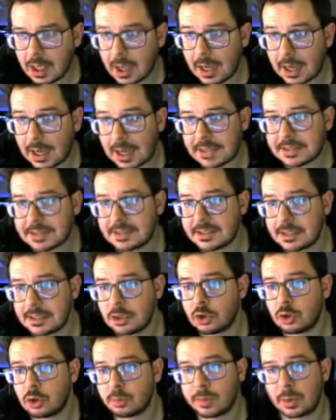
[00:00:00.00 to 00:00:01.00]
and
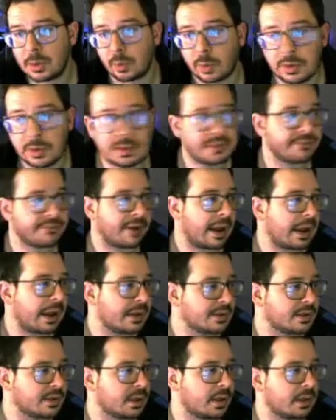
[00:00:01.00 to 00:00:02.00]
still be really
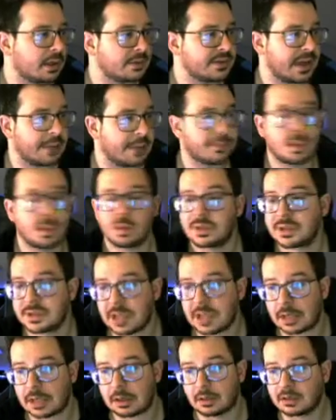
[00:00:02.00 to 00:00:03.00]
fast. Zapdos has
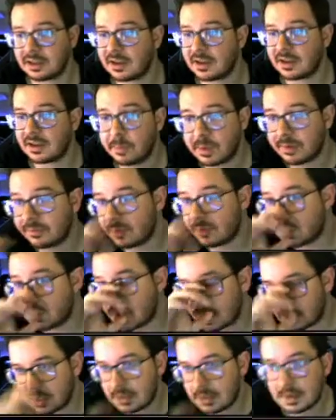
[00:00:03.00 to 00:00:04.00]
got a little bit of
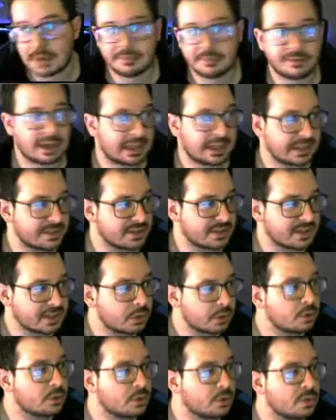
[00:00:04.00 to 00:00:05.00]
utility left. I can
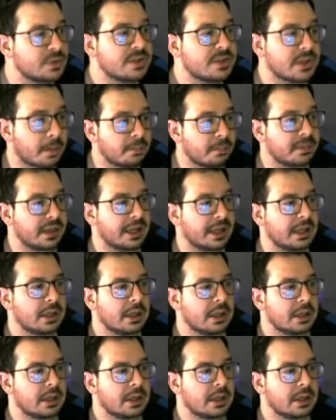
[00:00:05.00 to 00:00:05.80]
still do something.